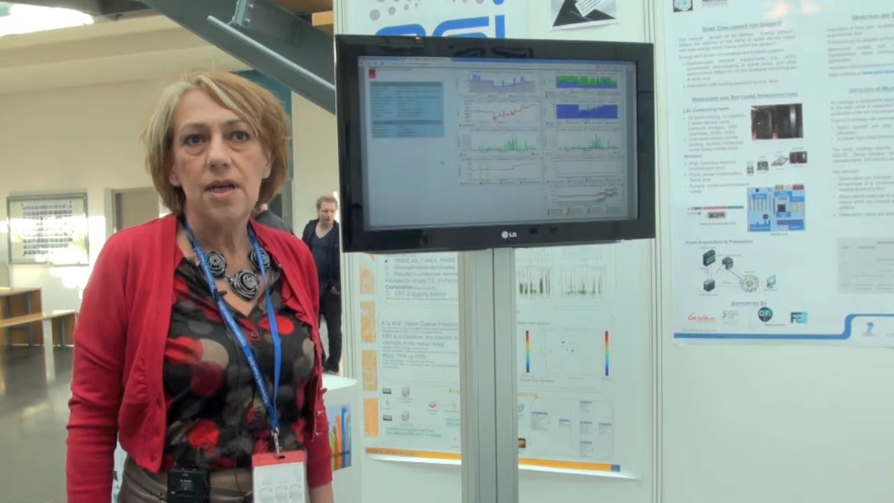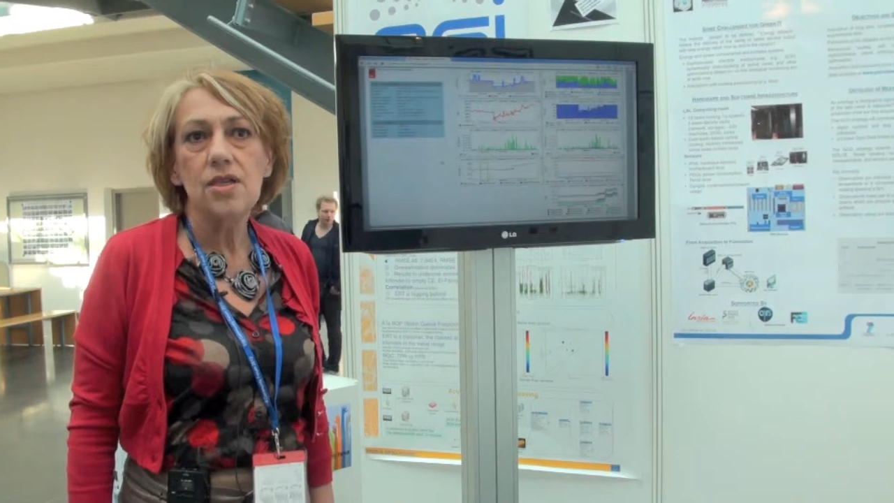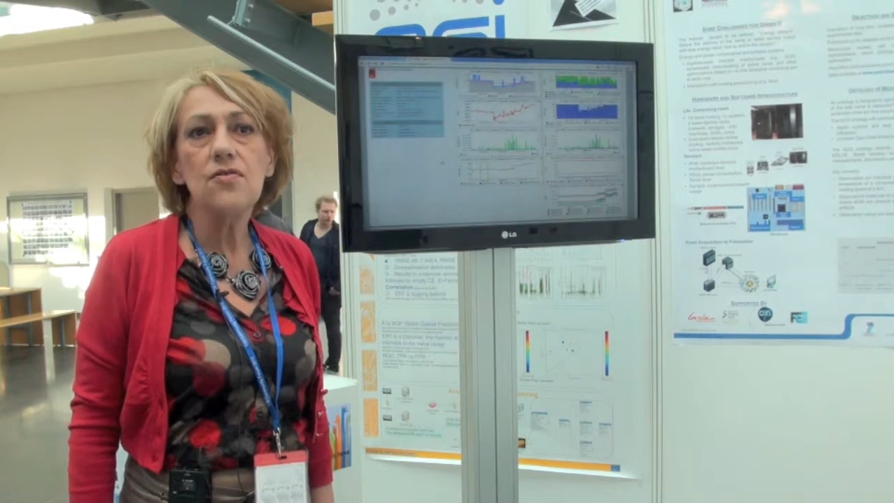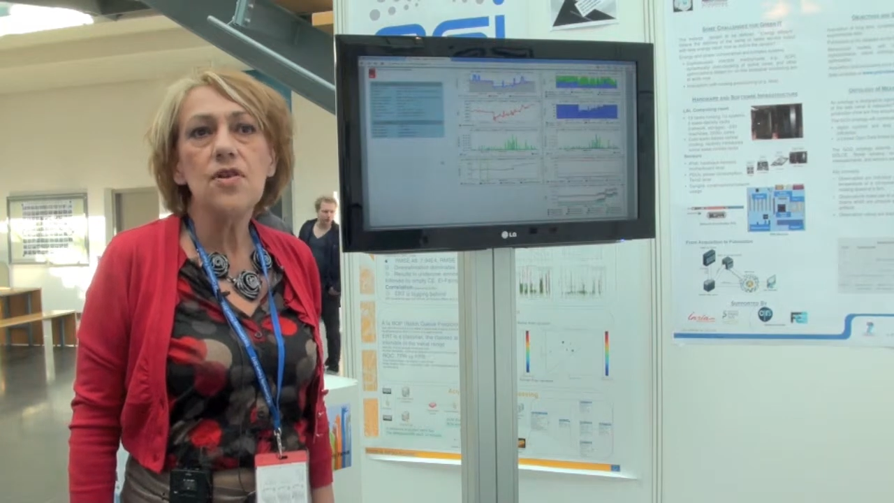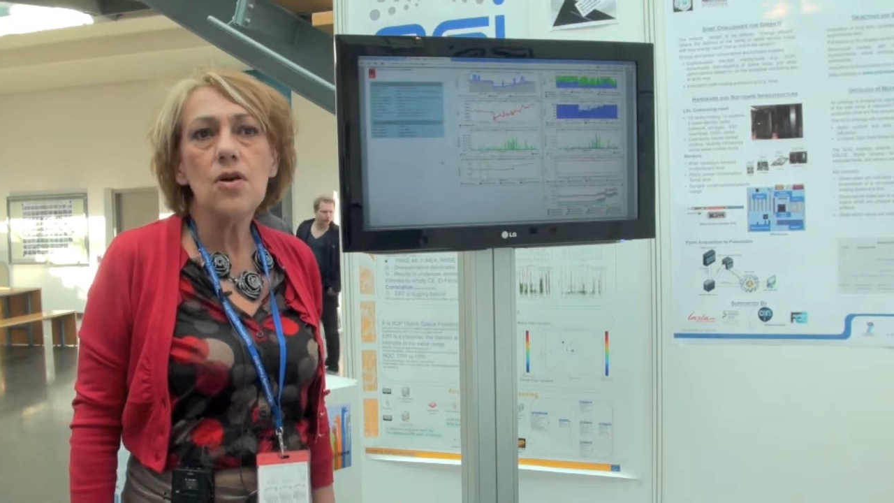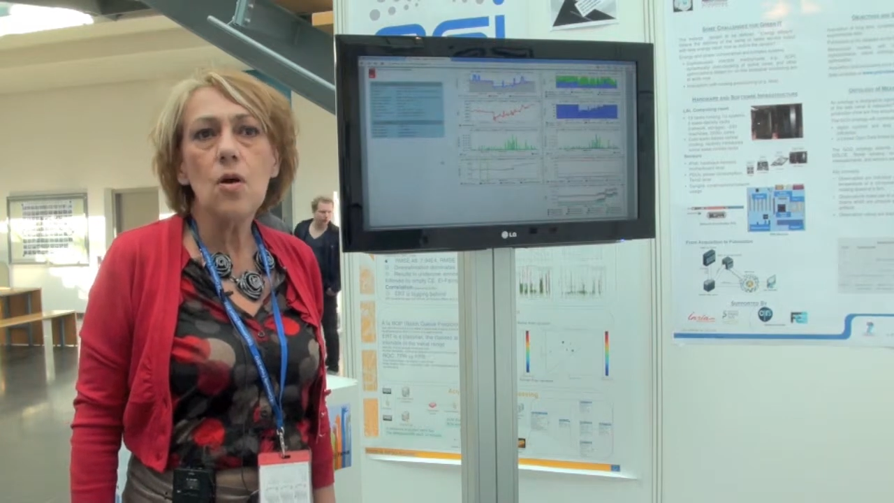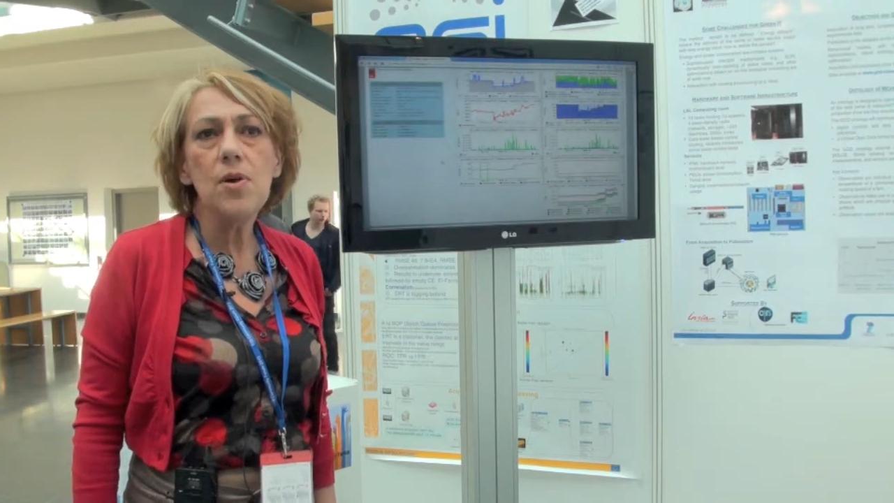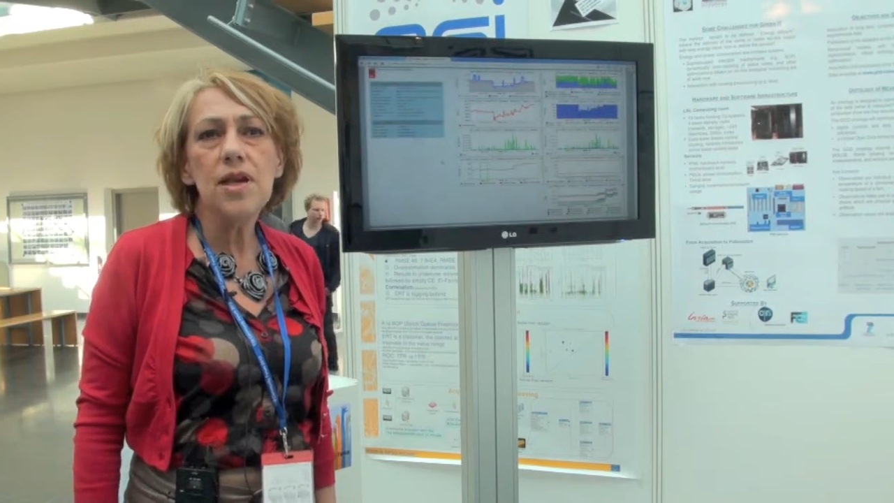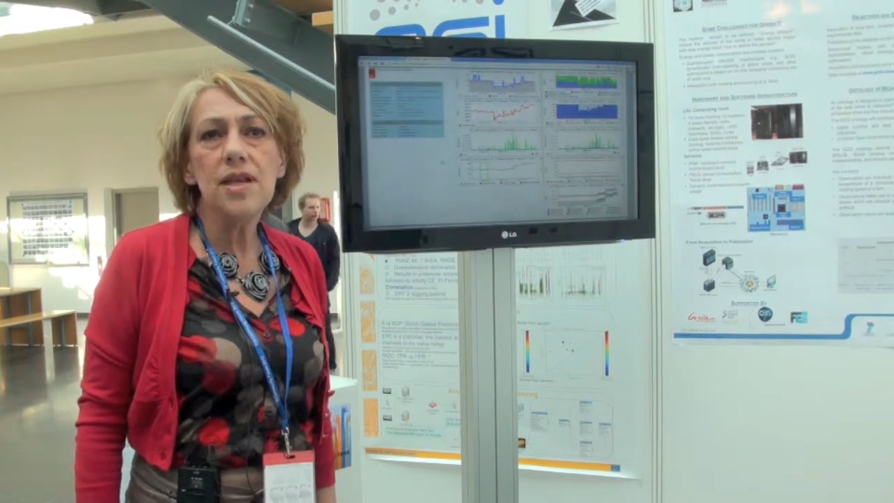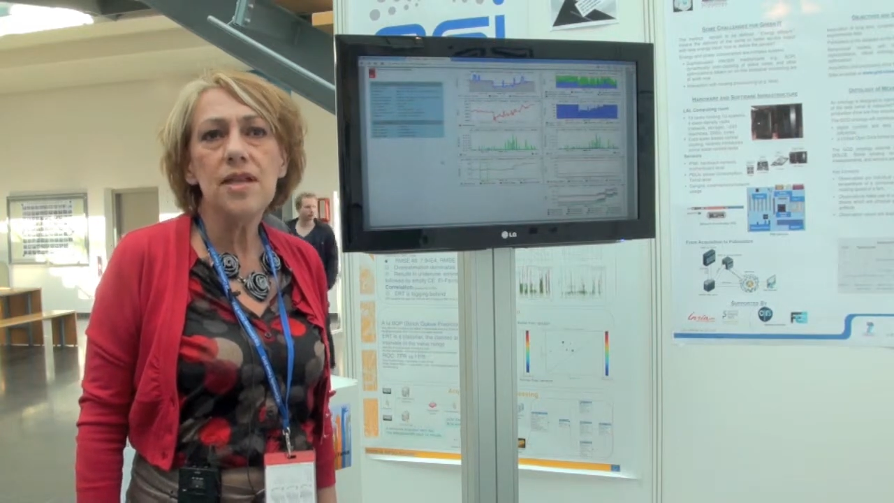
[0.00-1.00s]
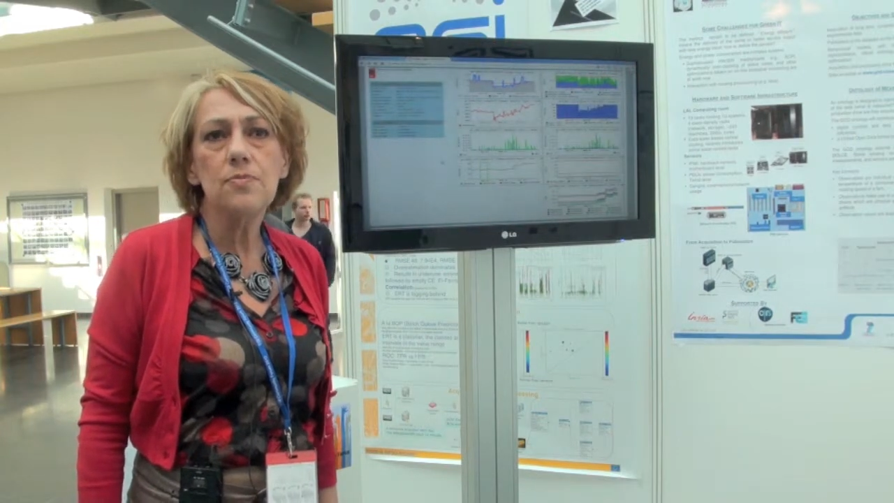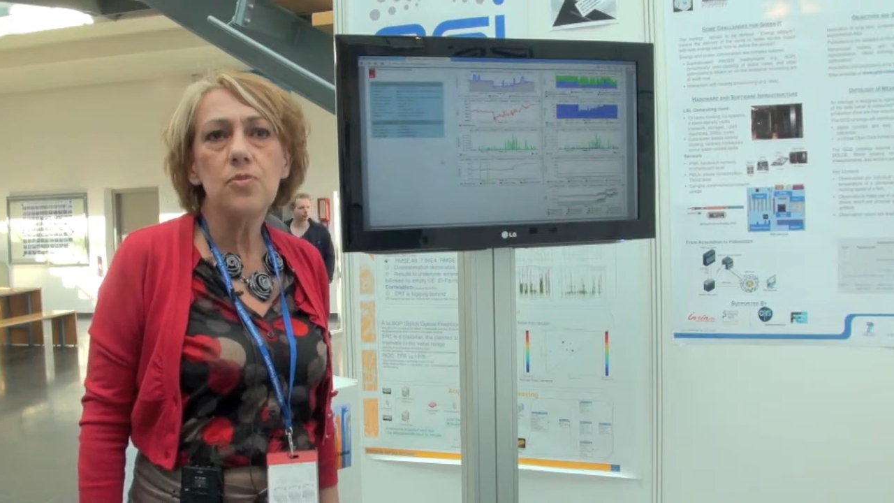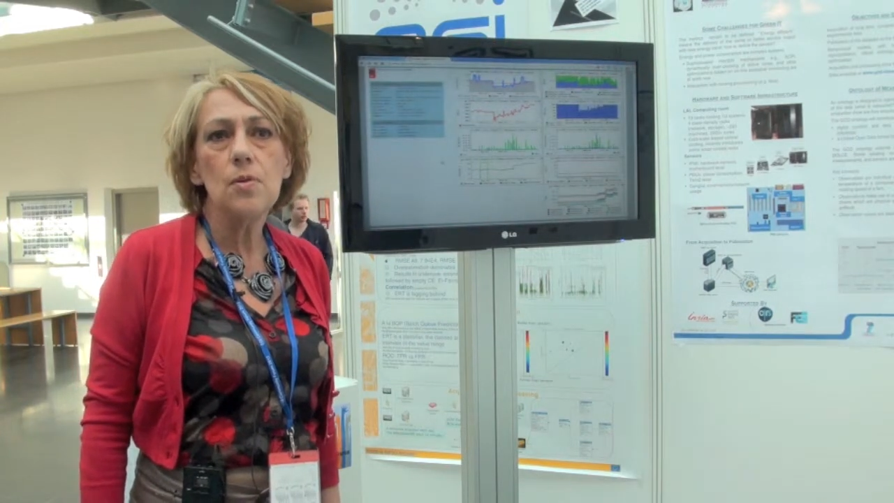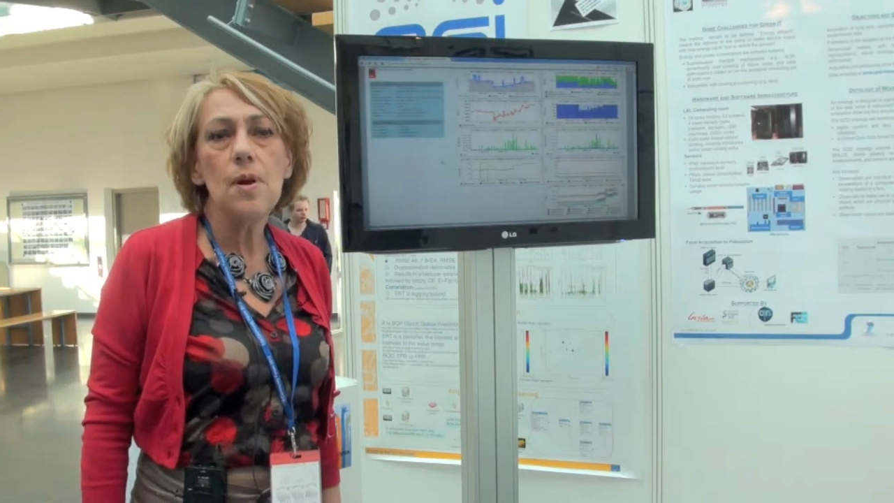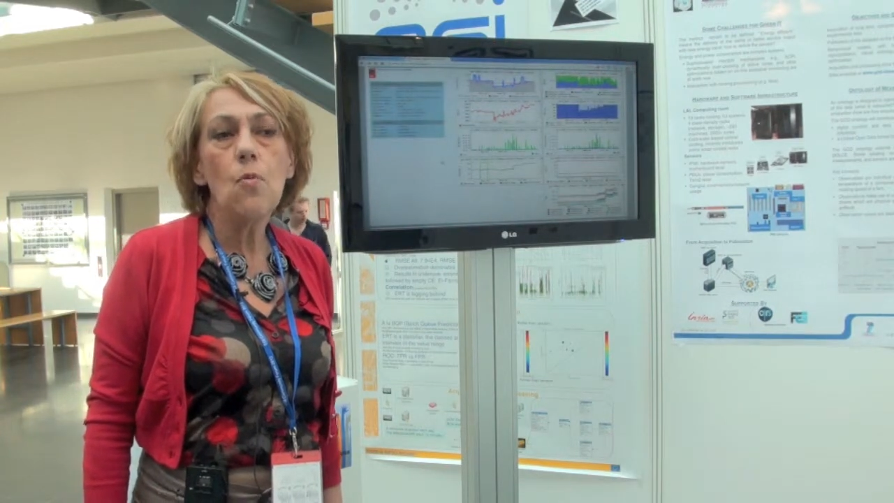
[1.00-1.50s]
It's a very complicated
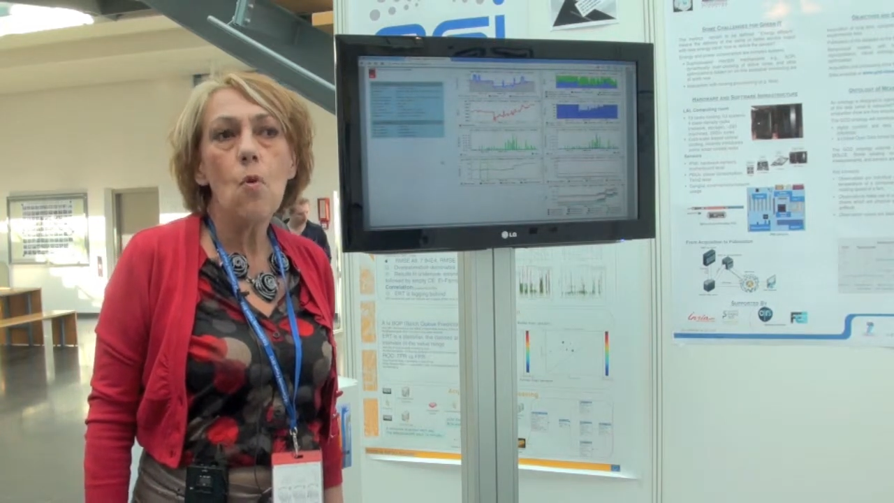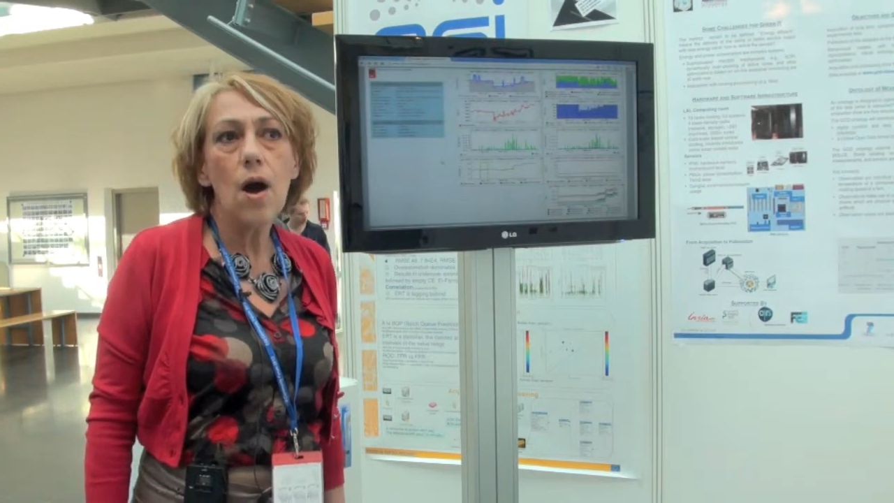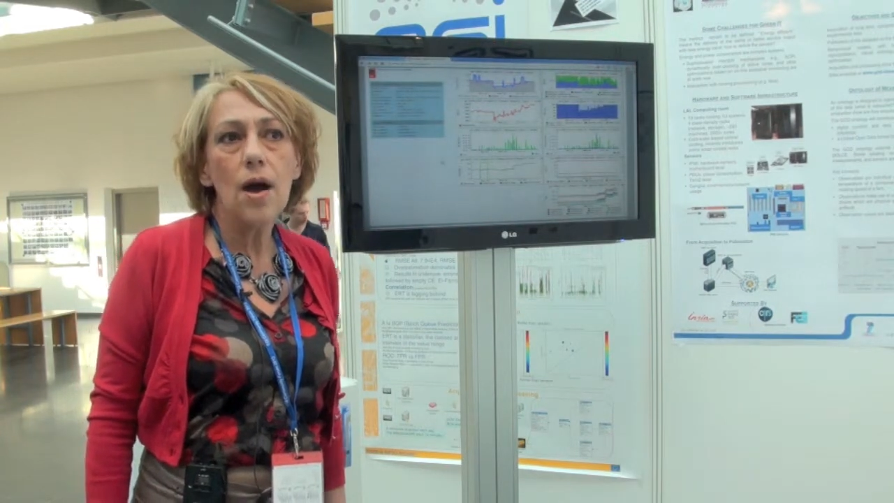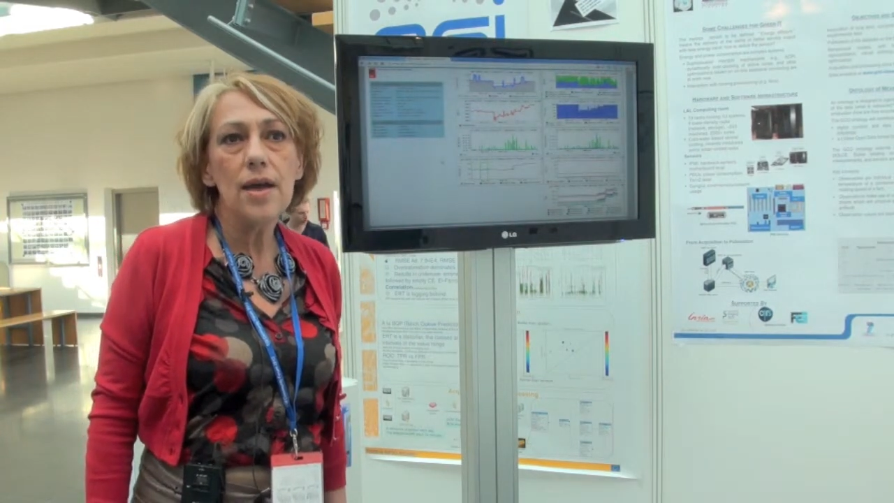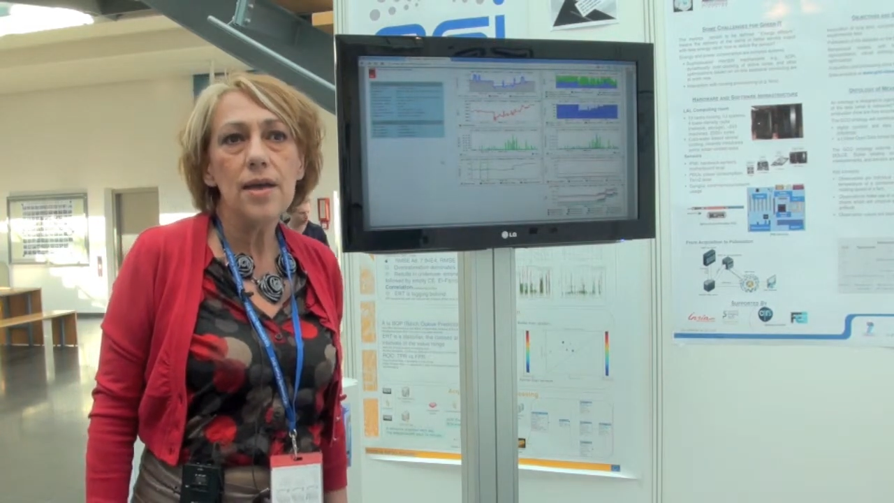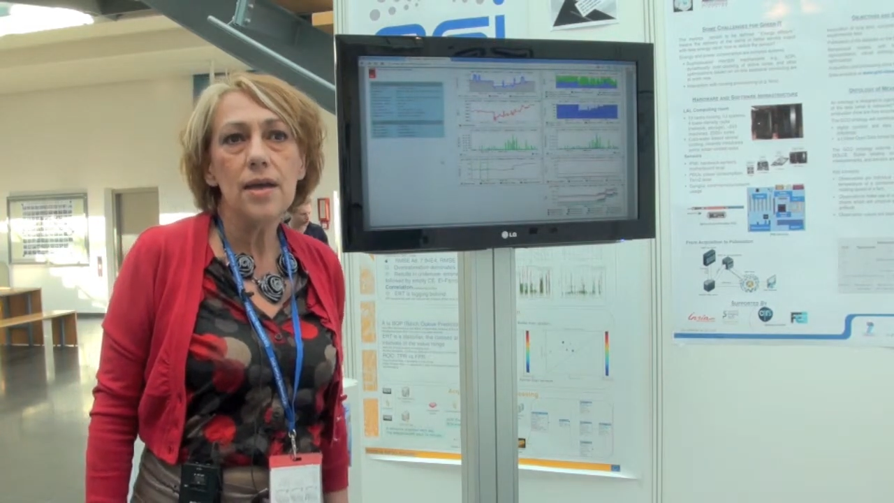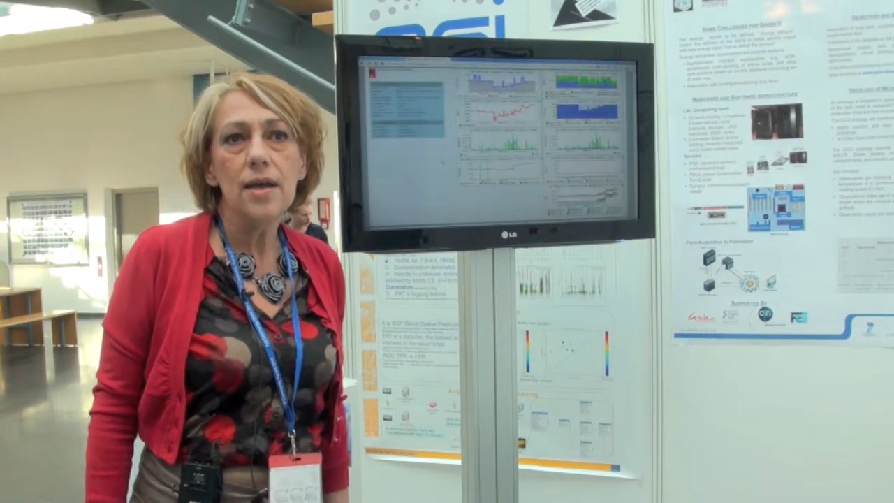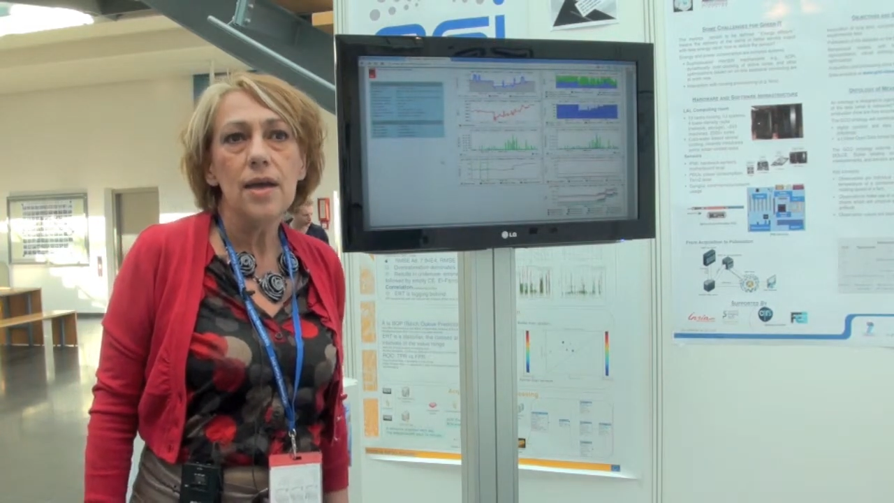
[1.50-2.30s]
problem. Why?